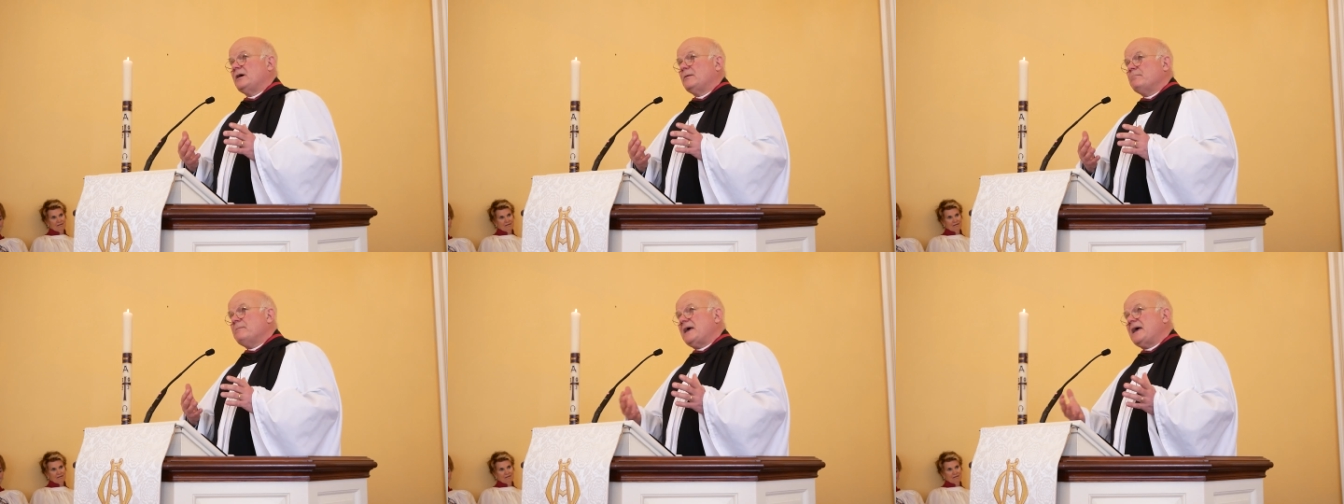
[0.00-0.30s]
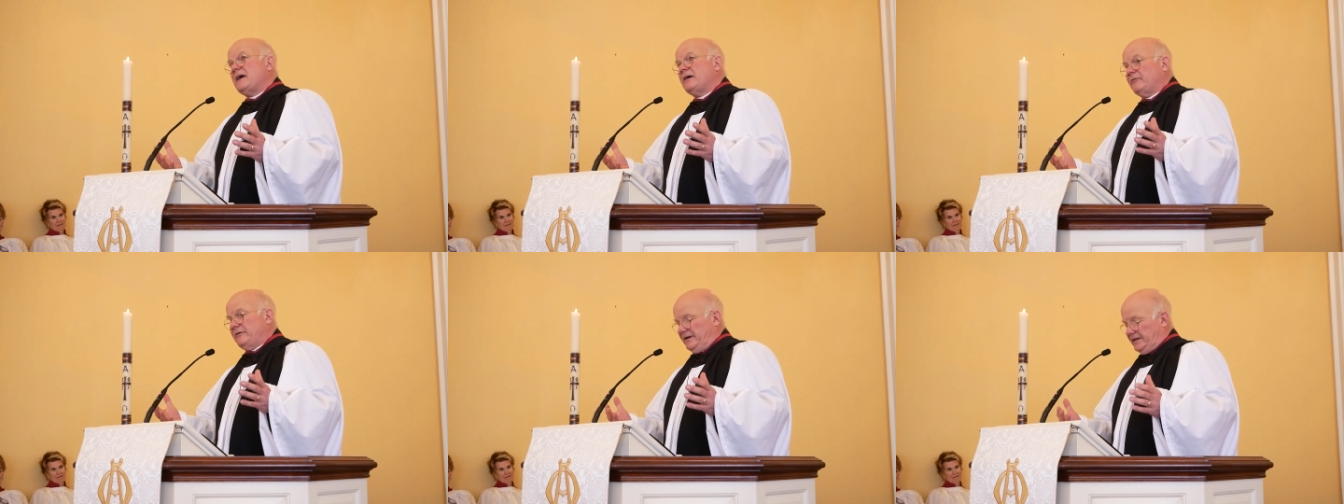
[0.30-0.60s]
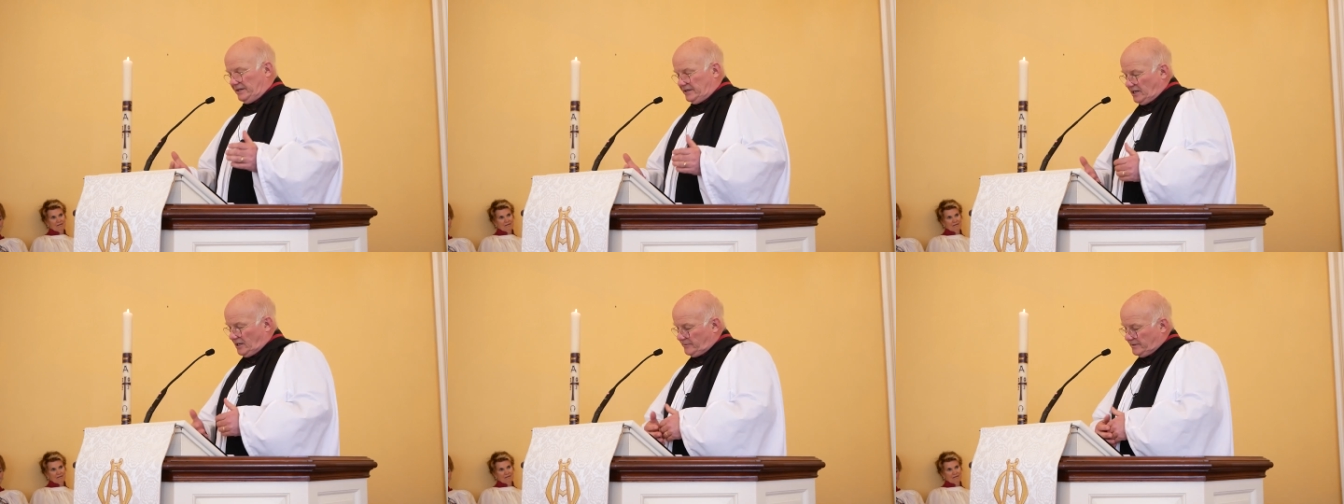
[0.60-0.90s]

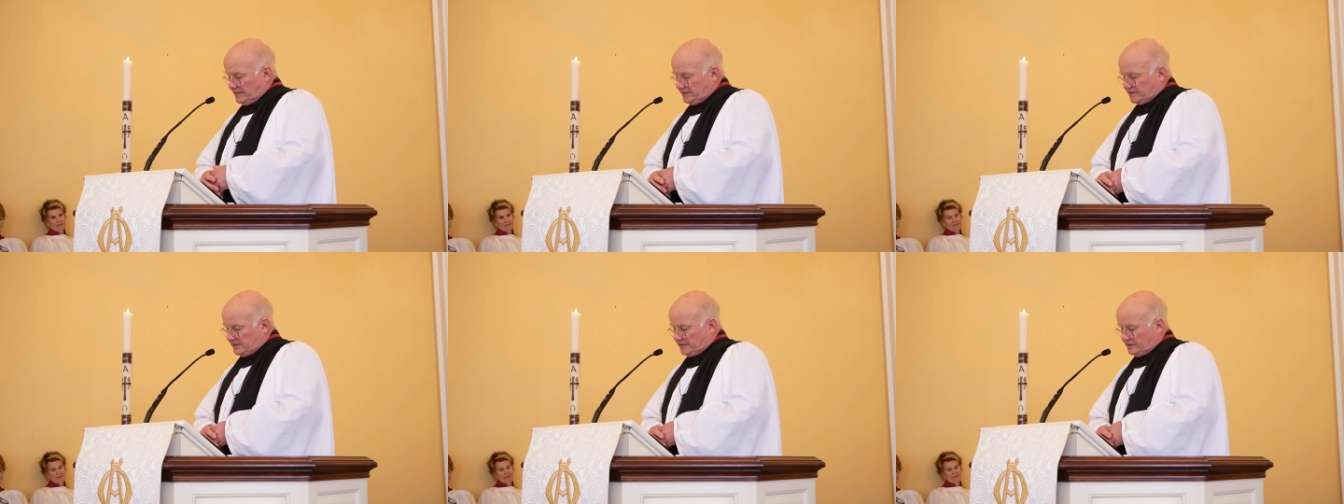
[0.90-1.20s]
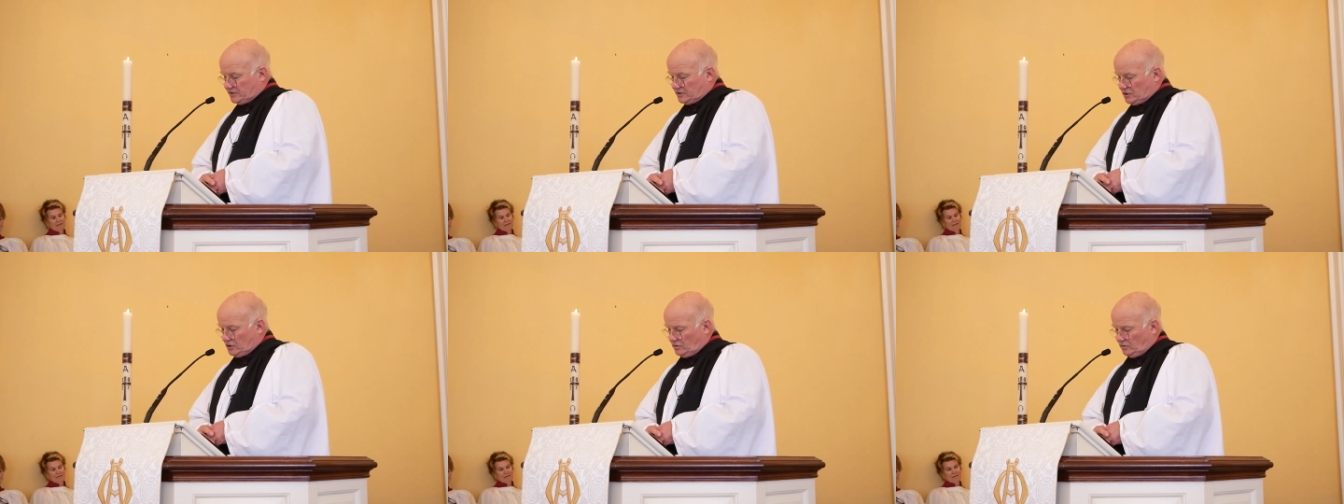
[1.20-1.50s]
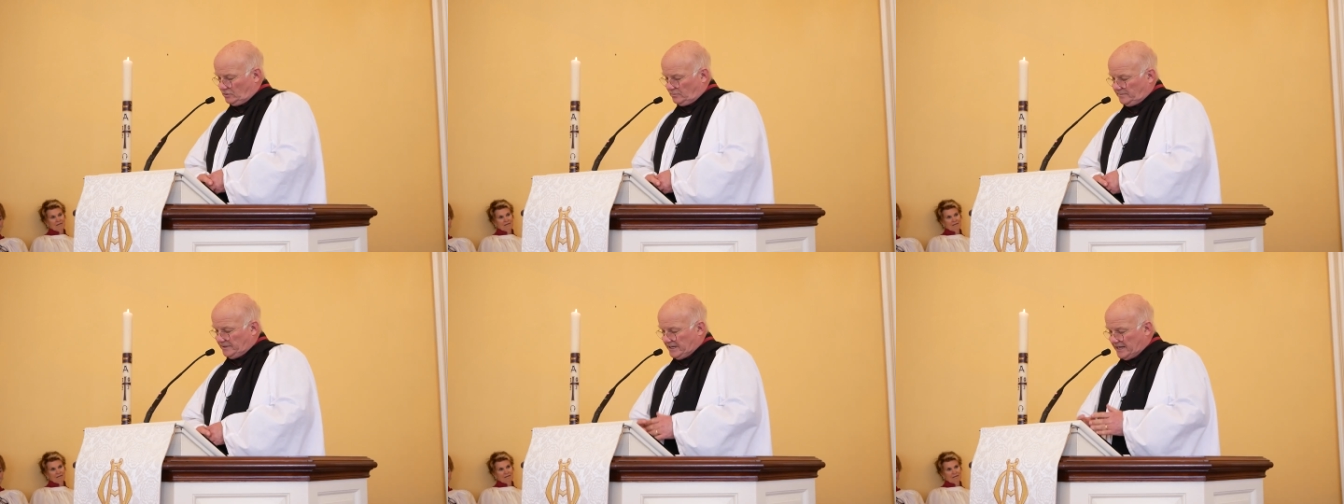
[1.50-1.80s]
Mary going to the
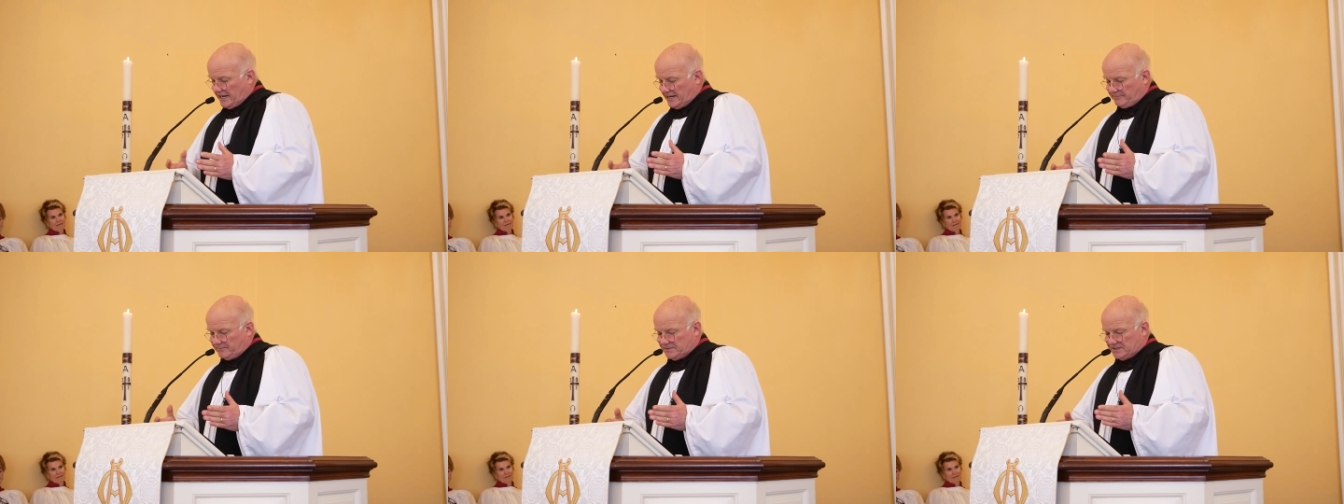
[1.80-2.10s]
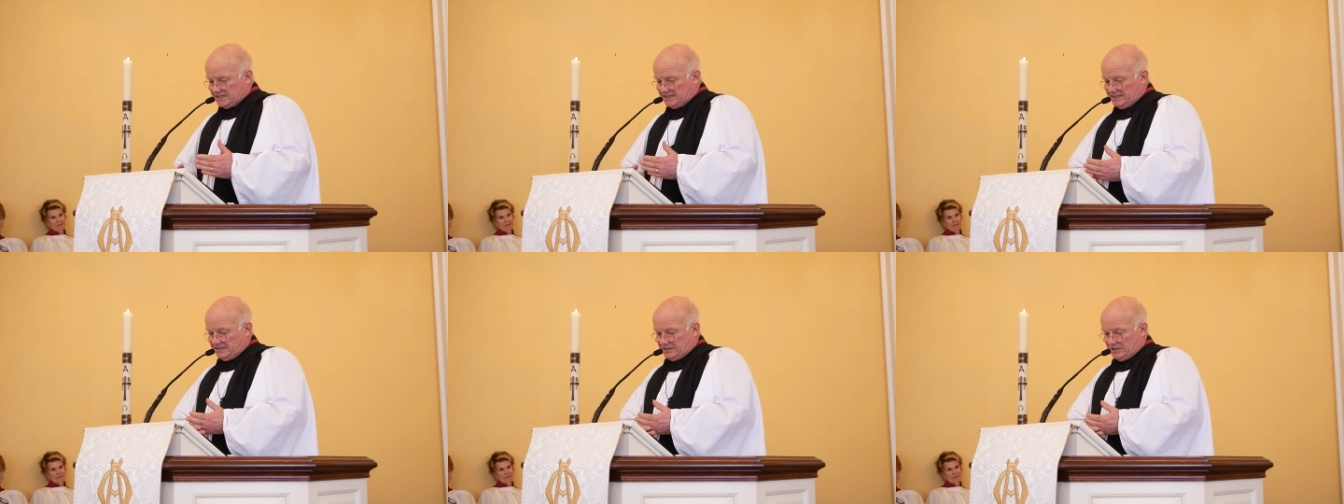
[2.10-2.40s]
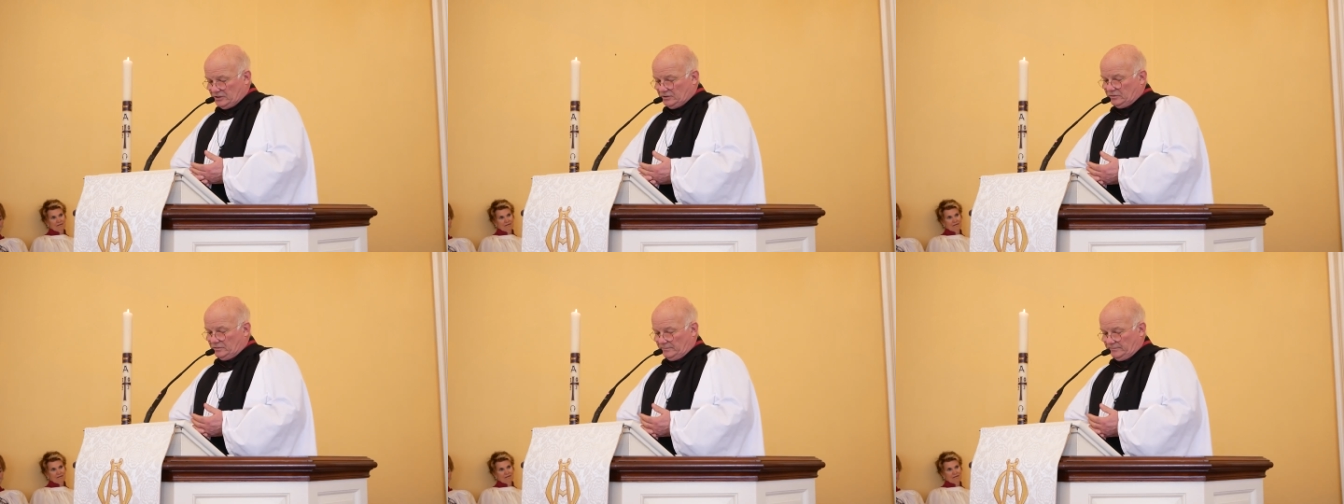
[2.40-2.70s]
tomb, the empty
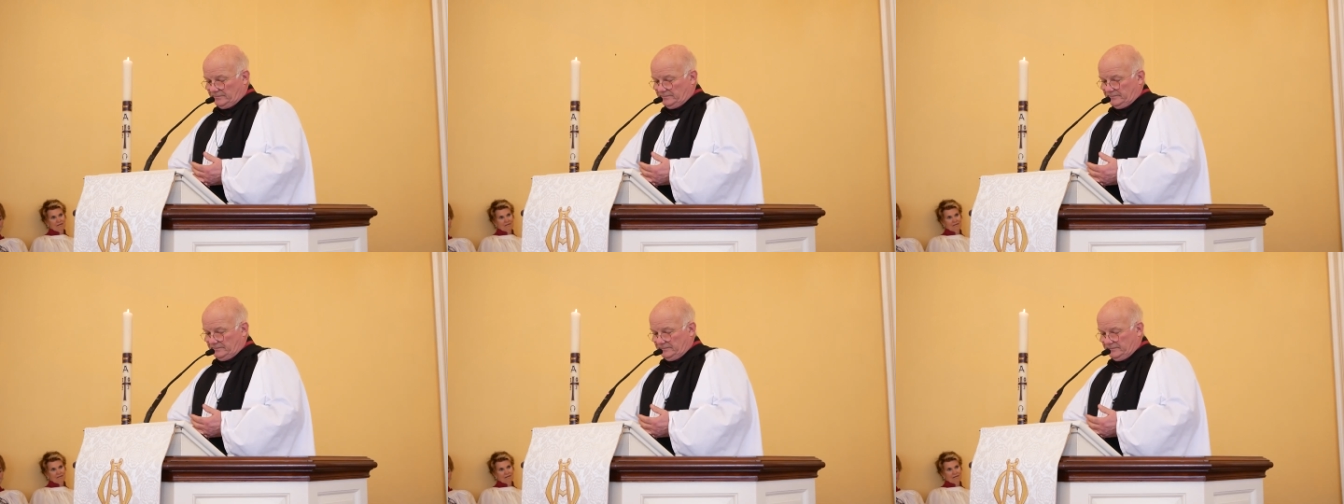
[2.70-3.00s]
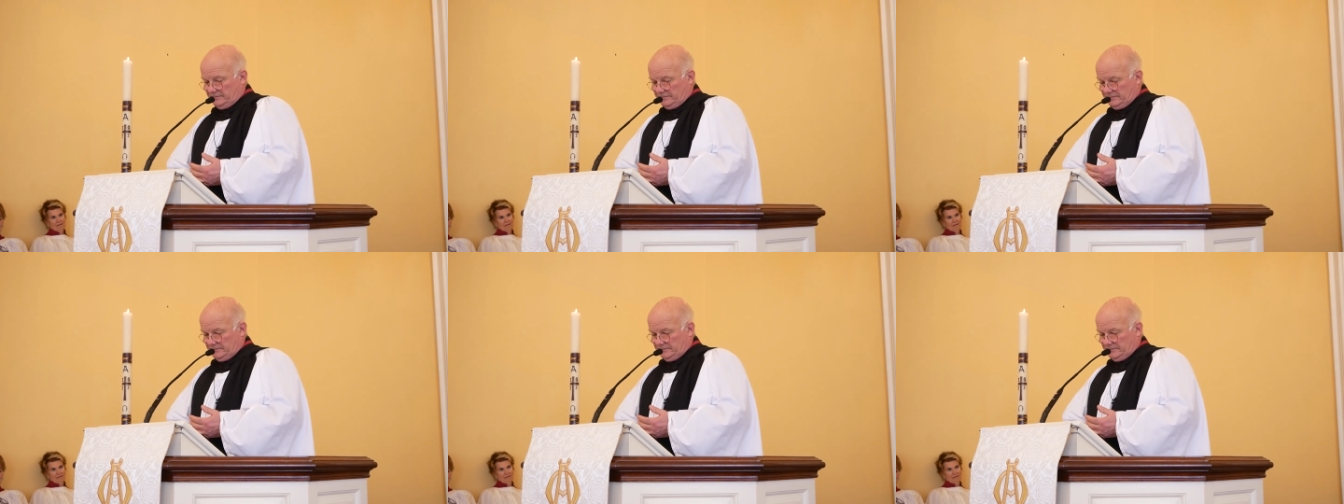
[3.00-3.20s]
tomb.